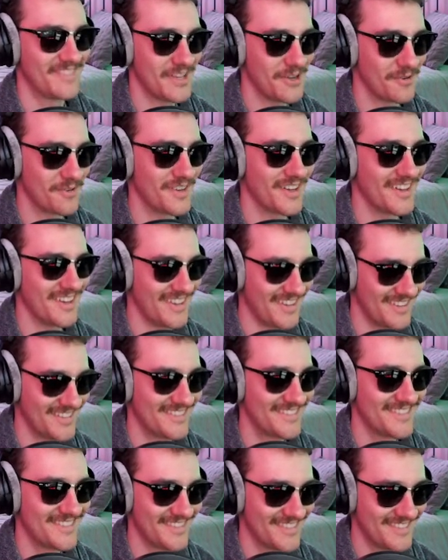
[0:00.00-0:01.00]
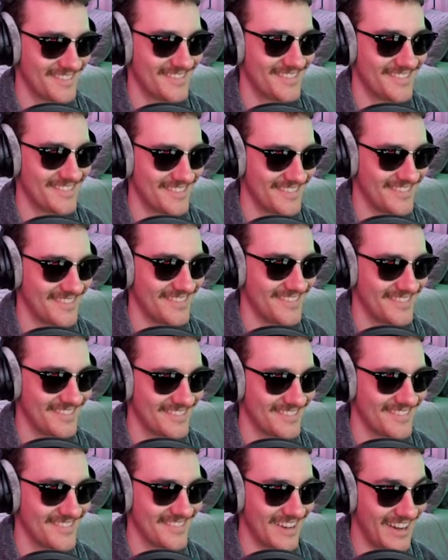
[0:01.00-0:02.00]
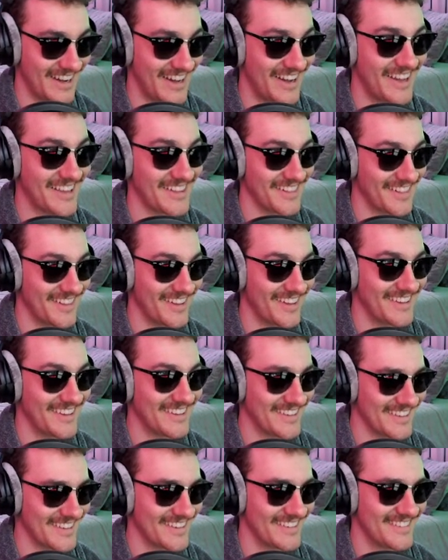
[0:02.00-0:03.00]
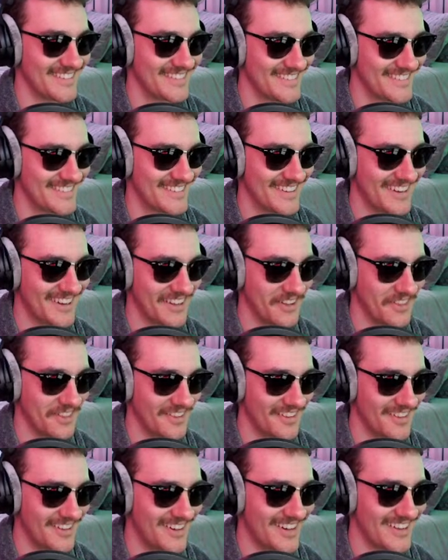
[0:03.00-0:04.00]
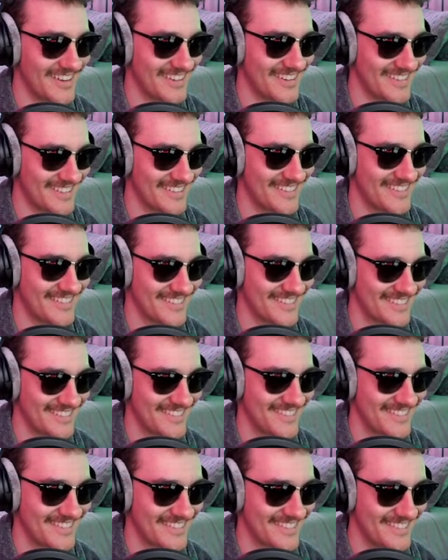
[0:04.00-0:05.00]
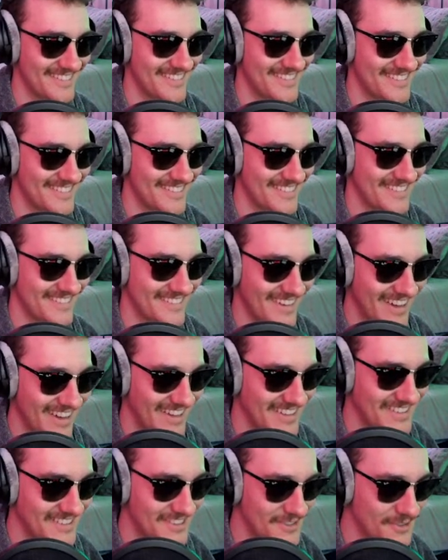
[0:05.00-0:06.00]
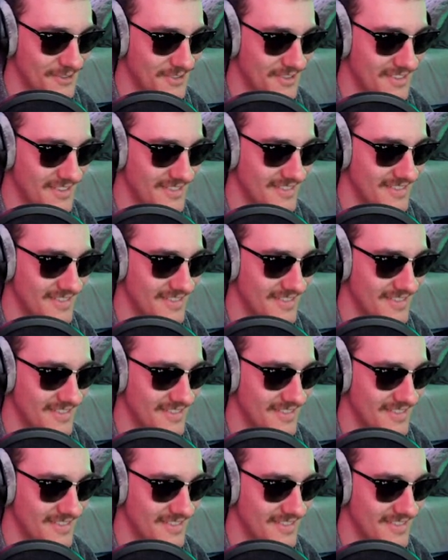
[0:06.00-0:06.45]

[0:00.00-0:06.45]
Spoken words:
Okay. I like it a lot. I do.